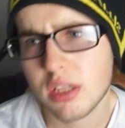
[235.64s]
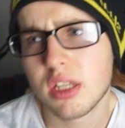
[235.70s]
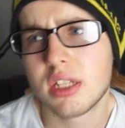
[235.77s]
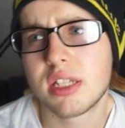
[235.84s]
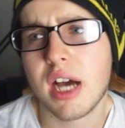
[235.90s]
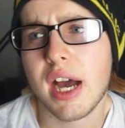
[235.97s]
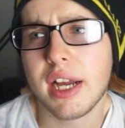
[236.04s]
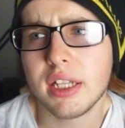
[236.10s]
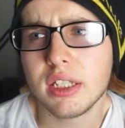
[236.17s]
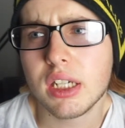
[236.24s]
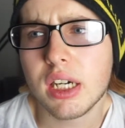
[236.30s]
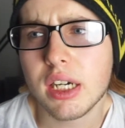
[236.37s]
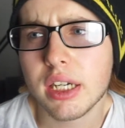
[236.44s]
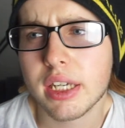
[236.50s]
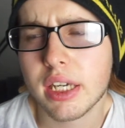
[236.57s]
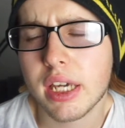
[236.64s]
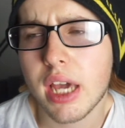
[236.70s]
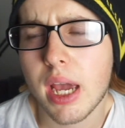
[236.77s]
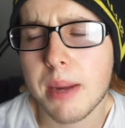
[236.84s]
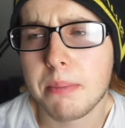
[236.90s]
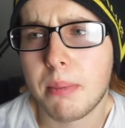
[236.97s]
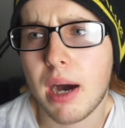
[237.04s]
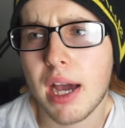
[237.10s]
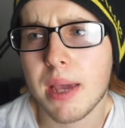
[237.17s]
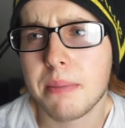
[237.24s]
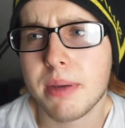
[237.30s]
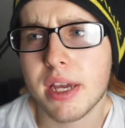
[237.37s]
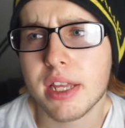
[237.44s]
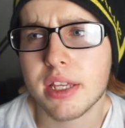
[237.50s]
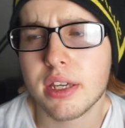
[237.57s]
the dialogue, in my
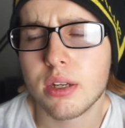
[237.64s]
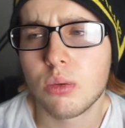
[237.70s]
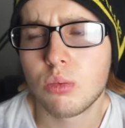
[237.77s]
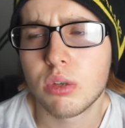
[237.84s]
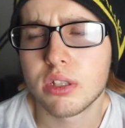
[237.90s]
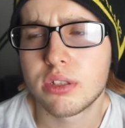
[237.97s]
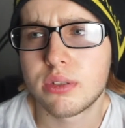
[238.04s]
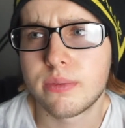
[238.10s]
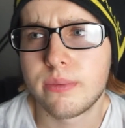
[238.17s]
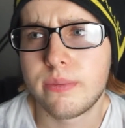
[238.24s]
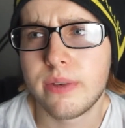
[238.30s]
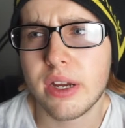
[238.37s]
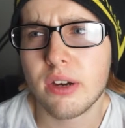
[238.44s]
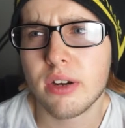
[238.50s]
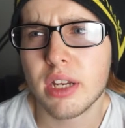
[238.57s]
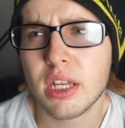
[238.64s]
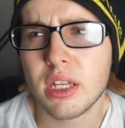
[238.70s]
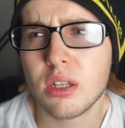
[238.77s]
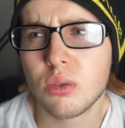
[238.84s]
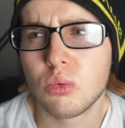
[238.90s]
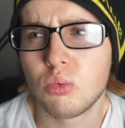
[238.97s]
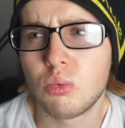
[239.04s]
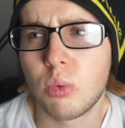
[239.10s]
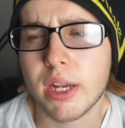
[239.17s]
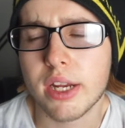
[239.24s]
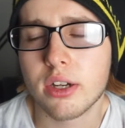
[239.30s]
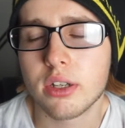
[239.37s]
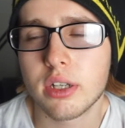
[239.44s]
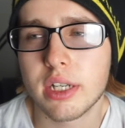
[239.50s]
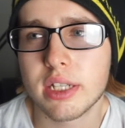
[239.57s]
opinion, was very
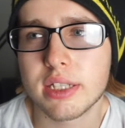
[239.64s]
weird.